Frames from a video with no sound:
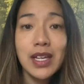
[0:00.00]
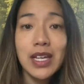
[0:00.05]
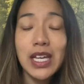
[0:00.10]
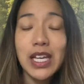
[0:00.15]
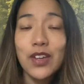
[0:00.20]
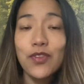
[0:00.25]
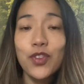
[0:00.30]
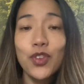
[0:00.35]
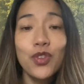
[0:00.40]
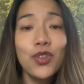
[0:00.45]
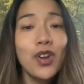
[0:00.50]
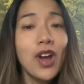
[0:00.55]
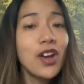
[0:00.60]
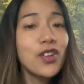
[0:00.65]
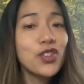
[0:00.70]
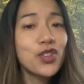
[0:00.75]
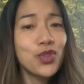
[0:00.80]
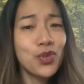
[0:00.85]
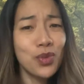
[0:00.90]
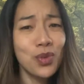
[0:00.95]
If you're not
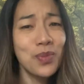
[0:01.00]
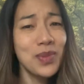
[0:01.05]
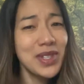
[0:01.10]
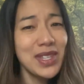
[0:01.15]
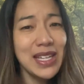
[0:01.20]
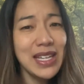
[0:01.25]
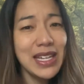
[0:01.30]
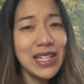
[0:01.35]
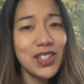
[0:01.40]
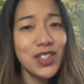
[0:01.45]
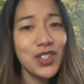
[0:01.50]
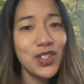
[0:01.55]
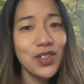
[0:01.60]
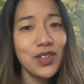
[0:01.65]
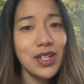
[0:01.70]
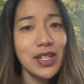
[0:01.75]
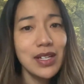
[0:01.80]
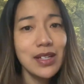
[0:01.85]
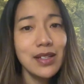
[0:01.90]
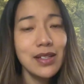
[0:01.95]
sure what the answer
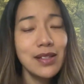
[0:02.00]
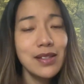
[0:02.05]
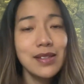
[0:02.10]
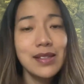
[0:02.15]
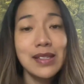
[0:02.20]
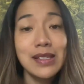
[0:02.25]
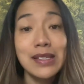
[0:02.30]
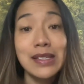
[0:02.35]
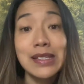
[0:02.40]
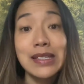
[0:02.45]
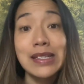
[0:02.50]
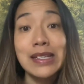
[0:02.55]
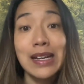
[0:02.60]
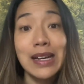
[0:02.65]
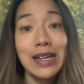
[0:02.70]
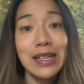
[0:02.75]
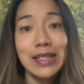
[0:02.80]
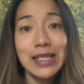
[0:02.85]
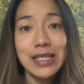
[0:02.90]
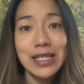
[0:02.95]
is, this is
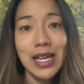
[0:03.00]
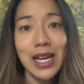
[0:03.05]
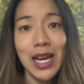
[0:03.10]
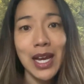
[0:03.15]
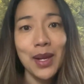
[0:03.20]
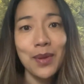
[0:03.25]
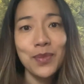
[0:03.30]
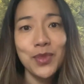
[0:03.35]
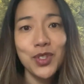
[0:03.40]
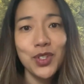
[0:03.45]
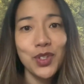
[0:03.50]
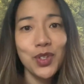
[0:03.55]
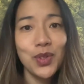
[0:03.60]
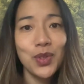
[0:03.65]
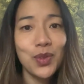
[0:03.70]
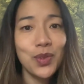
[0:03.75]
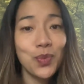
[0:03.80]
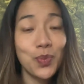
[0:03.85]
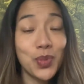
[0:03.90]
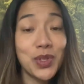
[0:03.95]
not the time
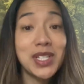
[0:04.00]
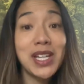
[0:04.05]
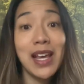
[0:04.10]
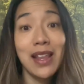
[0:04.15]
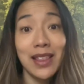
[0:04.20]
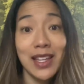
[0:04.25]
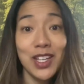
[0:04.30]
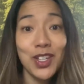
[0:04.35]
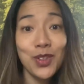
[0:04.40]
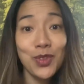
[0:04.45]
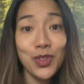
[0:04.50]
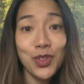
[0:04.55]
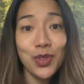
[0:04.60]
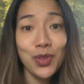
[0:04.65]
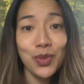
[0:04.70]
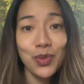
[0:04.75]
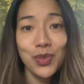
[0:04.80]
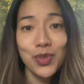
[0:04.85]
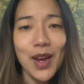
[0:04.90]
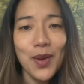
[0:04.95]
to pretend like you
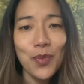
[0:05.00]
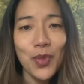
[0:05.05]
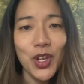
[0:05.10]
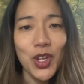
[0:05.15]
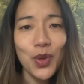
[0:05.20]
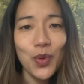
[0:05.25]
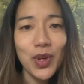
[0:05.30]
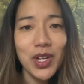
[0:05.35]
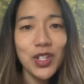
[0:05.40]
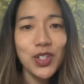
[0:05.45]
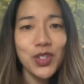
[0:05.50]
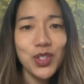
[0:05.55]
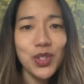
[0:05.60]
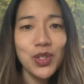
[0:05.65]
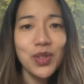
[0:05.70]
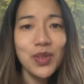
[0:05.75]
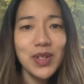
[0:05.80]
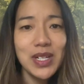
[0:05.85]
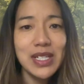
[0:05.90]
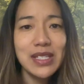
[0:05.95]
do. What you want to
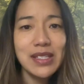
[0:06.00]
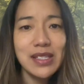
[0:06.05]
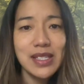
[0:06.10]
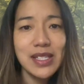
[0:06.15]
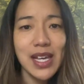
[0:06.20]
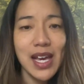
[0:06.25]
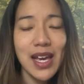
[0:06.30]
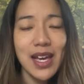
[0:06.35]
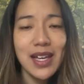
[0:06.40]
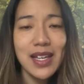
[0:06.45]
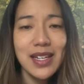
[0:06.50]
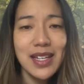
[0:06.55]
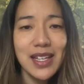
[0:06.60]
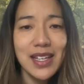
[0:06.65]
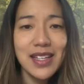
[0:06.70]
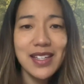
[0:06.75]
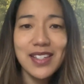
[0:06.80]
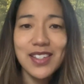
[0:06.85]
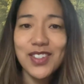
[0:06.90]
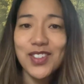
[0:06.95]
do instead
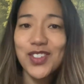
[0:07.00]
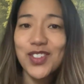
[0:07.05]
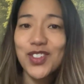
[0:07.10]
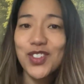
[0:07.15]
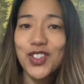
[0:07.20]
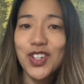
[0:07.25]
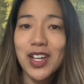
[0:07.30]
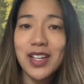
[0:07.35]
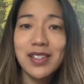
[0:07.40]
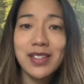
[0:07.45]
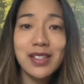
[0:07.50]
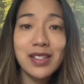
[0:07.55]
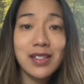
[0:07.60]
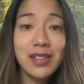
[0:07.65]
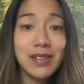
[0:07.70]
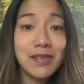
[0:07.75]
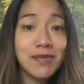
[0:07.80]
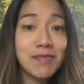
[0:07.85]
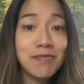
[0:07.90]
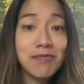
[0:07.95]
is
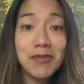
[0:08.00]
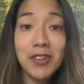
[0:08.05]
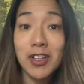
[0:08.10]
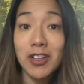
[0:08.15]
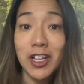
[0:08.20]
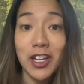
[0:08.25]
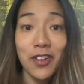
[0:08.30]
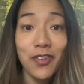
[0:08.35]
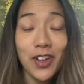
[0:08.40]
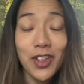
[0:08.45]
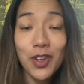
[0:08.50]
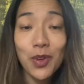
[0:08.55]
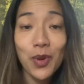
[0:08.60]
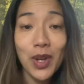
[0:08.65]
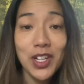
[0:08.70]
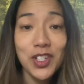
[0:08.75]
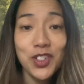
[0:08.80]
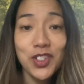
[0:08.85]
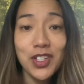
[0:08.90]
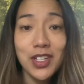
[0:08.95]
just clarify the
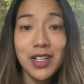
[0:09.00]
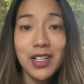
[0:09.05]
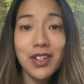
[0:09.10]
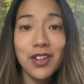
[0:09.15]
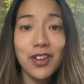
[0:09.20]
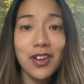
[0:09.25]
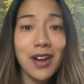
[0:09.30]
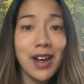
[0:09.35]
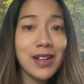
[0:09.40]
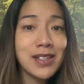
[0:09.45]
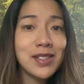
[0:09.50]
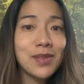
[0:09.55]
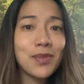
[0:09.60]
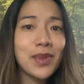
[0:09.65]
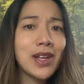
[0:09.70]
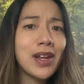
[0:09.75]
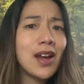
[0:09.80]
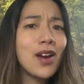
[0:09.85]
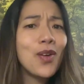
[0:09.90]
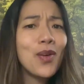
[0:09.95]
question, or ask them
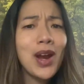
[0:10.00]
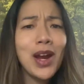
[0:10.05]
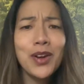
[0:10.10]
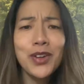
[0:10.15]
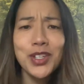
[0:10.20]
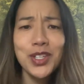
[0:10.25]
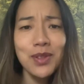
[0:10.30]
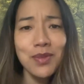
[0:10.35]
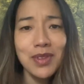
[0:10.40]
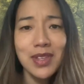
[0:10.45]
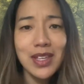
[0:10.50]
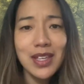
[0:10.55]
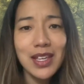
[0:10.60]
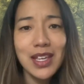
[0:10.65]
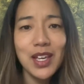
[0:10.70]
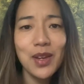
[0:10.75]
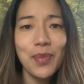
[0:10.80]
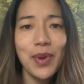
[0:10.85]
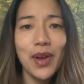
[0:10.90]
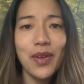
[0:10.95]
like, oh, how are you
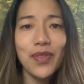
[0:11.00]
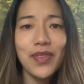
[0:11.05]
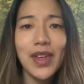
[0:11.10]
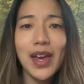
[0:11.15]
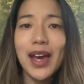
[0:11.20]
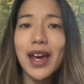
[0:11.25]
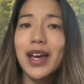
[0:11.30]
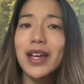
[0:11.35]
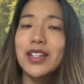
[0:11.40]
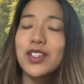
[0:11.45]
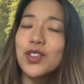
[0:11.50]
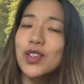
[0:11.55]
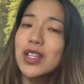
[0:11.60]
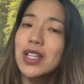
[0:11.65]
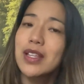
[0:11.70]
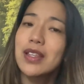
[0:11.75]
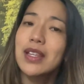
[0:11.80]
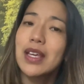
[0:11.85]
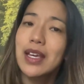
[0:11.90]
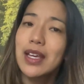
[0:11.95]
thinking about that, so
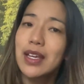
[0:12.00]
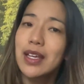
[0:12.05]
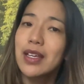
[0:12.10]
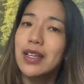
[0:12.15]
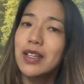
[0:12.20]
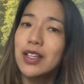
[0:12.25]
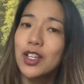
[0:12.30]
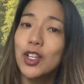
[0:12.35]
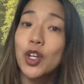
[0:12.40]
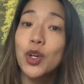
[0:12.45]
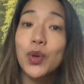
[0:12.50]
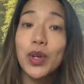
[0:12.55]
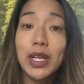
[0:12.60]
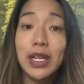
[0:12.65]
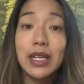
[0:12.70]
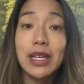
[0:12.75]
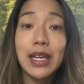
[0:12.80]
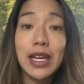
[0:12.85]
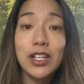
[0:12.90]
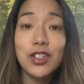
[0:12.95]
that they, can
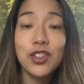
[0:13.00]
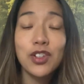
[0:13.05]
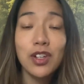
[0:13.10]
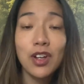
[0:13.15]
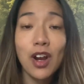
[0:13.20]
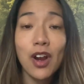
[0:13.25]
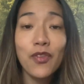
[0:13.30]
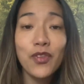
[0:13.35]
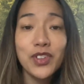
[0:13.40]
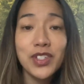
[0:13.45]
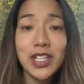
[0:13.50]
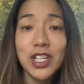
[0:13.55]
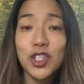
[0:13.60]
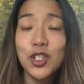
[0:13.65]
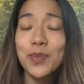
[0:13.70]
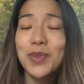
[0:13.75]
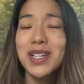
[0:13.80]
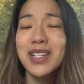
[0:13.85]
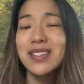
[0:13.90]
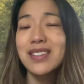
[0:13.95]
engage in a
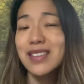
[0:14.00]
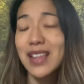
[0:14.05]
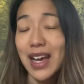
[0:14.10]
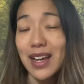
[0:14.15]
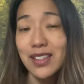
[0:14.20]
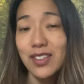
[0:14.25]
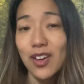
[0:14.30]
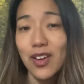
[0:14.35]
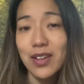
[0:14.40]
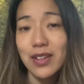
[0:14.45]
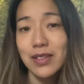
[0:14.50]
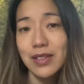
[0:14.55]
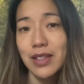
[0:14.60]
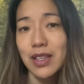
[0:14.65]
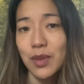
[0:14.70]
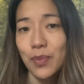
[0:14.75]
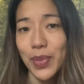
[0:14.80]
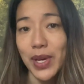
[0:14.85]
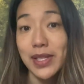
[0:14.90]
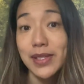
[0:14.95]
conversation, because that's honestly
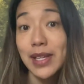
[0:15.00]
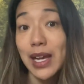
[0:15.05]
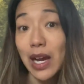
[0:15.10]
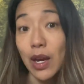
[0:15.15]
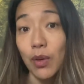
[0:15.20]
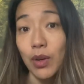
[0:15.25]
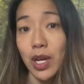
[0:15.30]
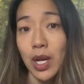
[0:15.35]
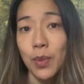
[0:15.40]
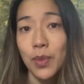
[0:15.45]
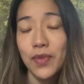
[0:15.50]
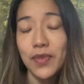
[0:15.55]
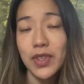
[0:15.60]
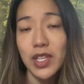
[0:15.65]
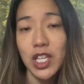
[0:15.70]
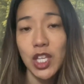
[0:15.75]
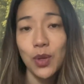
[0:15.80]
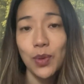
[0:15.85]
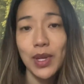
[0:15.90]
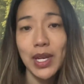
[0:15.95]
the best outcome of the
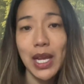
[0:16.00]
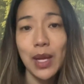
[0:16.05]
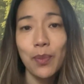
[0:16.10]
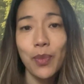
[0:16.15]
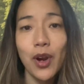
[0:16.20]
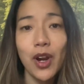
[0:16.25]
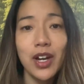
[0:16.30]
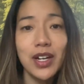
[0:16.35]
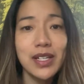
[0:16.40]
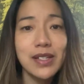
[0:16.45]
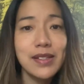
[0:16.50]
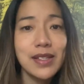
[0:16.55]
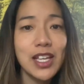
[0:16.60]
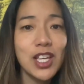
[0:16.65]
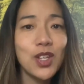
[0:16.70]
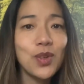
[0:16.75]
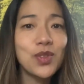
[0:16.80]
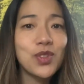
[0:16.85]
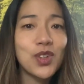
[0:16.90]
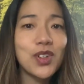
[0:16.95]
Q&A part, is that
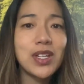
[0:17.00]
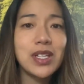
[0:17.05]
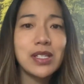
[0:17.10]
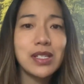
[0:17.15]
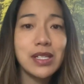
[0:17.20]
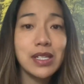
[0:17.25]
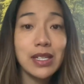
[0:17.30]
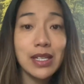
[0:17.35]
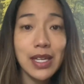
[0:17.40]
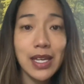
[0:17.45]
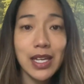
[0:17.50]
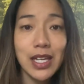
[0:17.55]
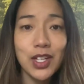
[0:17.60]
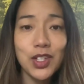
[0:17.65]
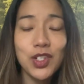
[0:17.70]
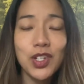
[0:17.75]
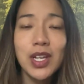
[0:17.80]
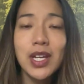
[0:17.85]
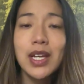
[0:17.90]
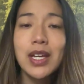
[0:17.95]
you start to
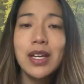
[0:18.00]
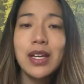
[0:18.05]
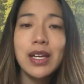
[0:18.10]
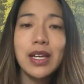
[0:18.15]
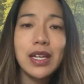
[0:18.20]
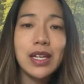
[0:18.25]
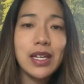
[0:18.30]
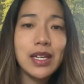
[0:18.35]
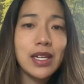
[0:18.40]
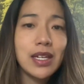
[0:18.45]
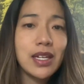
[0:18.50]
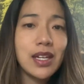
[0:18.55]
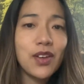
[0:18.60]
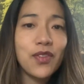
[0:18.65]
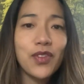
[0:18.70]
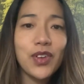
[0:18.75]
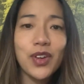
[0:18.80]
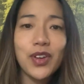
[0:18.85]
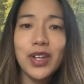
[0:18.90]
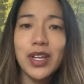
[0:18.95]
engage in a
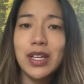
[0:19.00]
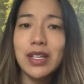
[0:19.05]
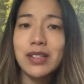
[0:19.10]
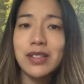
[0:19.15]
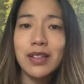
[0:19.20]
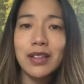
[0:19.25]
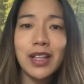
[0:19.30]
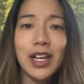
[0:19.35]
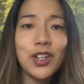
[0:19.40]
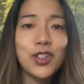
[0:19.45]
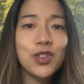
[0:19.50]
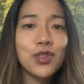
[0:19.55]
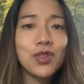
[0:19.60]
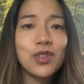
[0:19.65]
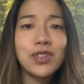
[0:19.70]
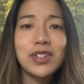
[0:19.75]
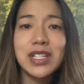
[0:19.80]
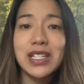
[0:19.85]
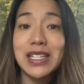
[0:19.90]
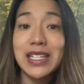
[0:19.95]
very
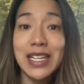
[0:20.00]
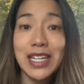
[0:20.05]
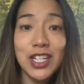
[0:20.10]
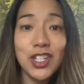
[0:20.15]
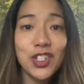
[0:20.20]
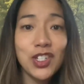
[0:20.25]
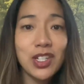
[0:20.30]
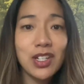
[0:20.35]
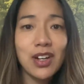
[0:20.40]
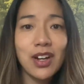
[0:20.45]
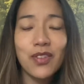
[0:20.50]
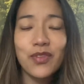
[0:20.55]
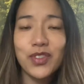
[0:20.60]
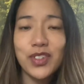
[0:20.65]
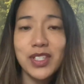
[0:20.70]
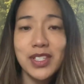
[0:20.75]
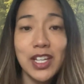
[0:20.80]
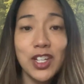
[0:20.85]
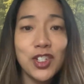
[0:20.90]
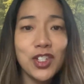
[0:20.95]
intellectual, engaging
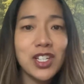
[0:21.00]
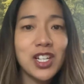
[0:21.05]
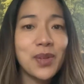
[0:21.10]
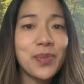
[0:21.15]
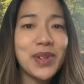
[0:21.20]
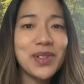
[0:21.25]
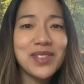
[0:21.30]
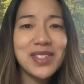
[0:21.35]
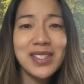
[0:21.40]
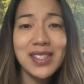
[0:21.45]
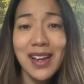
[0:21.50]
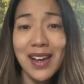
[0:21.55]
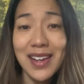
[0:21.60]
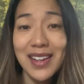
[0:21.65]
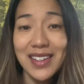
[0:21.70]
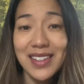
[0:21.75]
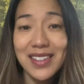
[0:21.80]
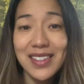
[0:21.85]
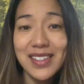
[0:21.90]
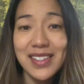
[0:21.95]
conversation about
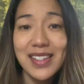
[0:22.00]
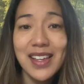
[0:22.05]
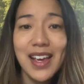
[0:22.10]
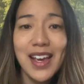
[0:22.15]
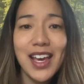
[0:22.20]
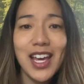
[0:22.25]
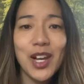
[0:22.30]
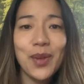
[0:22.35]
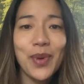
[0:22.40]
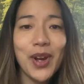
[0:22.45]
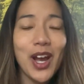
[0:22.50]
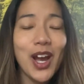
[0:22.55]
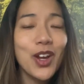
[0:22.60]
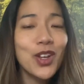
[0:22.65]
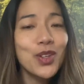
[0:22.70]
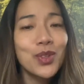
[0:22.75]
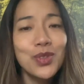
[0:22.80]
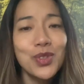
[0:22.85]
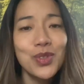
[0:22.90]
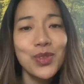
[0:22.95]
science and about how
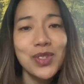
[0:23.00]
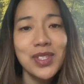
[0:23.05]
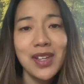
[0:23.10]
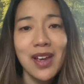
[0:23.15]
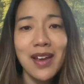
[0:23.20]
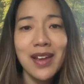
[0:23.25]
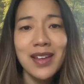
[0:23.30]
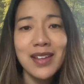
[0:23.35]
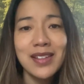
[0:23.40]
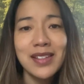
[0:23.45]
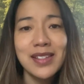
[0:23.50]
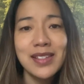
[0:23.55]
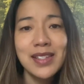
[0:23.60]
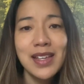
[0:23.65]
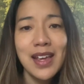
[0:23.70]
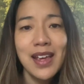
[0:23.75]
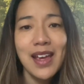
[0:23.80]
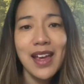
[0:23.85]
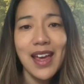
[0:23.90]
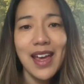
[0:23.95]
you do science,
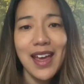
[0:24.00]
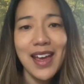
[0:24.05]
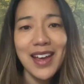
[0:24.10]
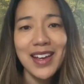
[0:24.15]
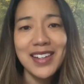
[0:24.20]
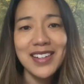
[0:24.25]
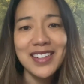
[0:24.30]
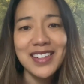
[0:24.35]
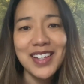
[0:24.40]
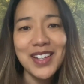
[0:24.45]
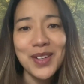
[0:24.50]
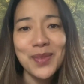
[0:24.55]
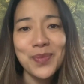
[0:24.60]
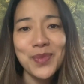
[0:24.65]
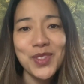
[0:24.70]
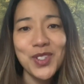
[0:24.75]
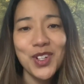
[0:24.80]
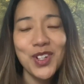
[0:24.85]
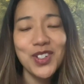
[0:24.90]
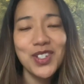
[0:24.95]
and
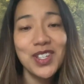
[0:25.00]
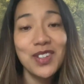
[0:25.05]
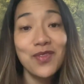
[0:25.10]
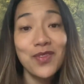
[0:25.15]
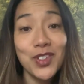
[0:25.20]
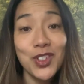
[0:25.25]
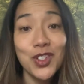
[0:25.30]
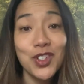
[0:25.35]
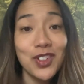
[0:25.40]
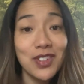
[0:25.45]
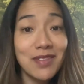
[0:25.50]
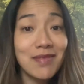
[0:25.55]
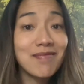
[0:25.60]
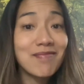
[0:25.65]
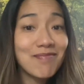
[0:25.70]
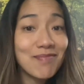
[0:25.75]
start to envision